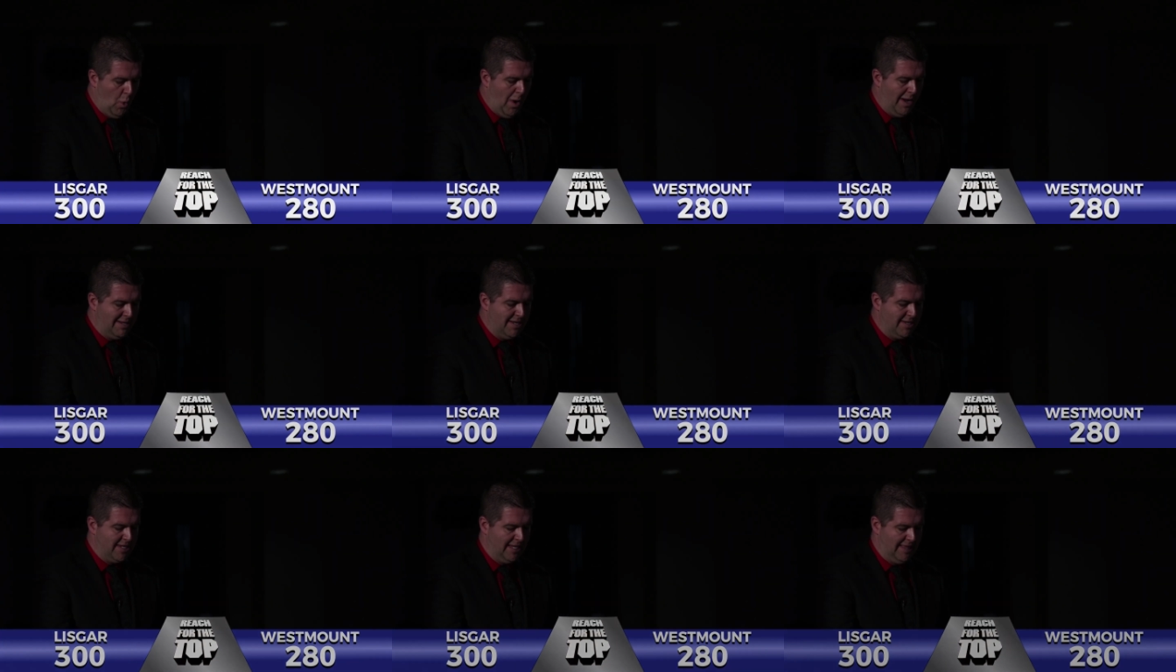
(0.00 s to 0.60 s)
What
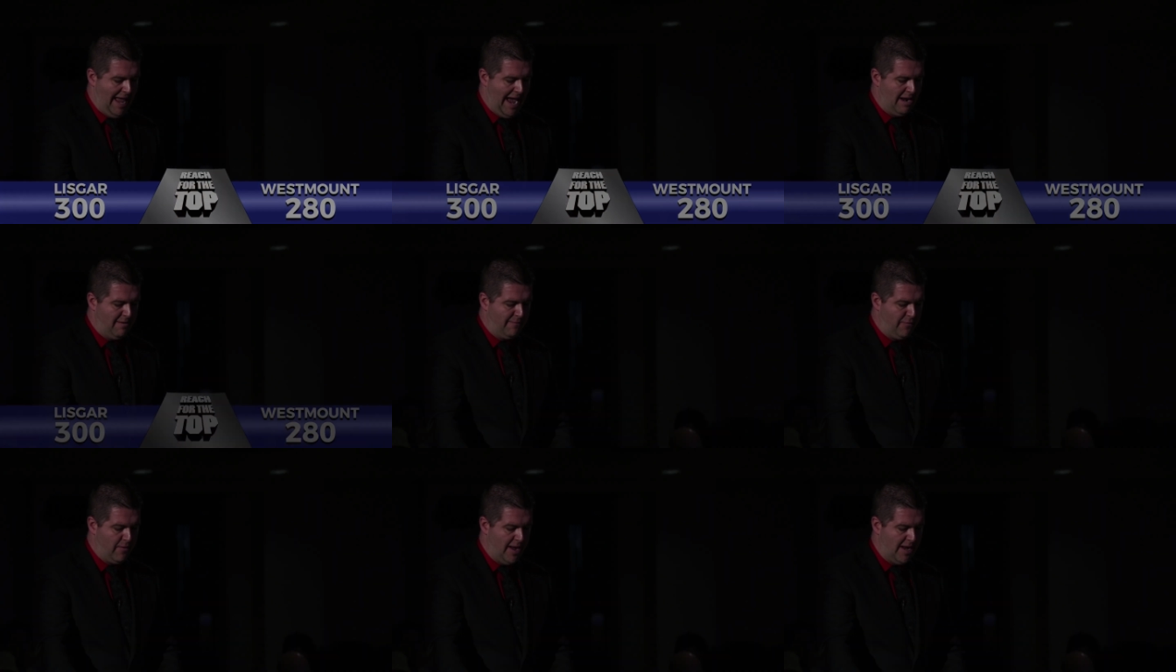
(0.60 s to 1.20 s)
does the
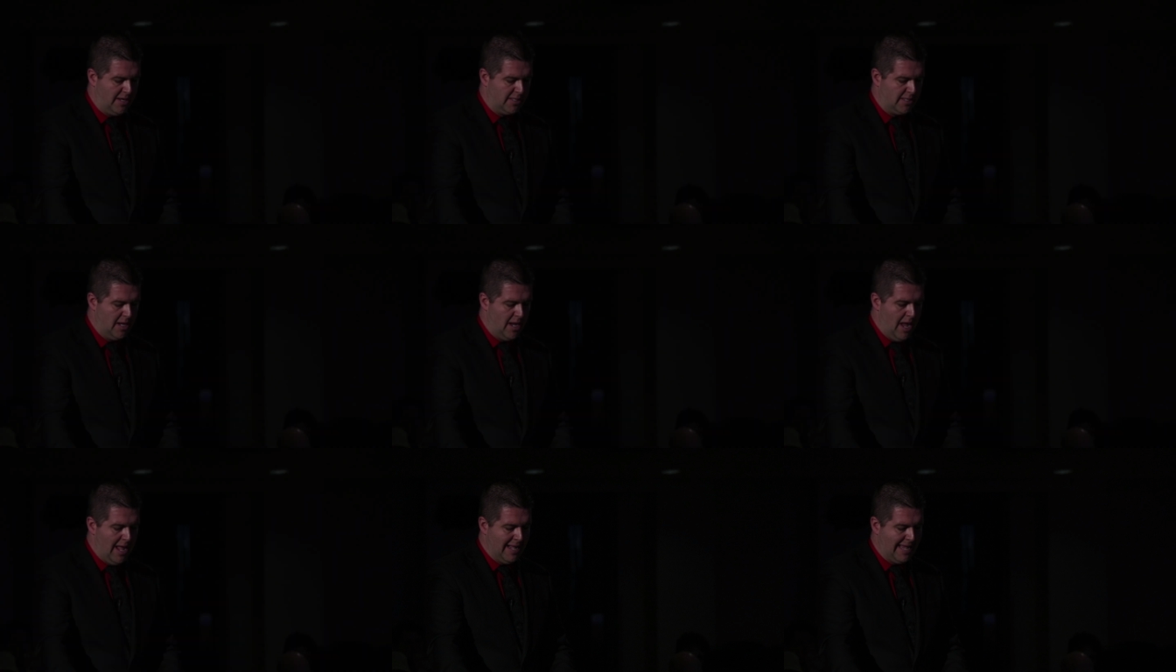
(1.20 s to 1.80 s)
Latin phrase
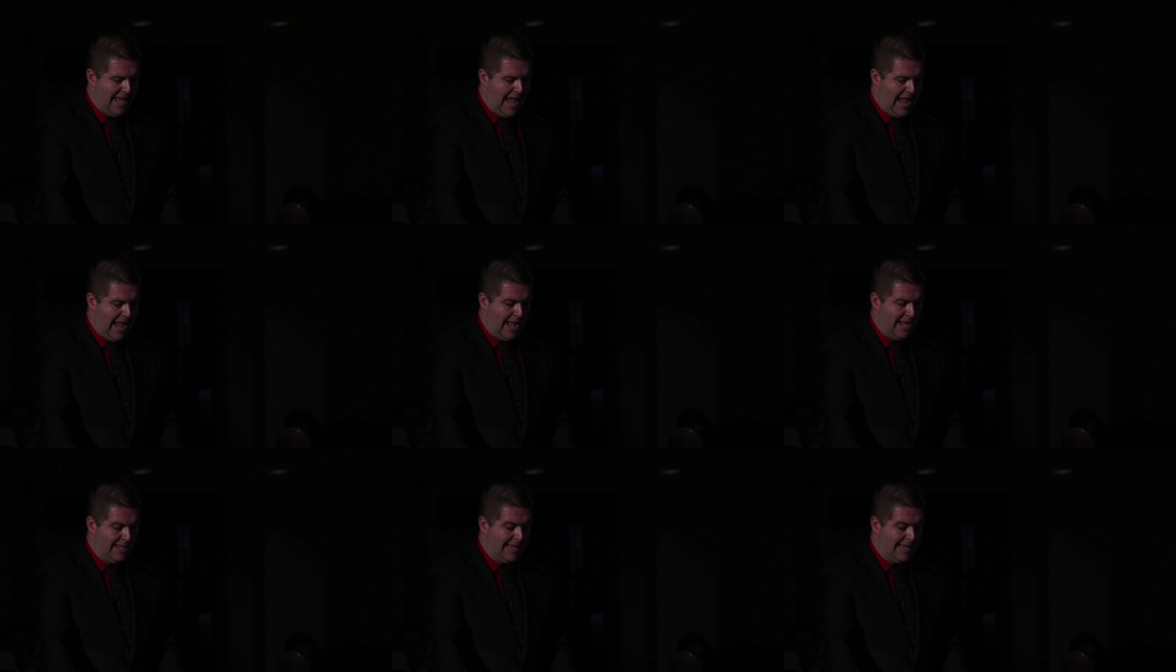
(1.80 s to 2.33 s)
cave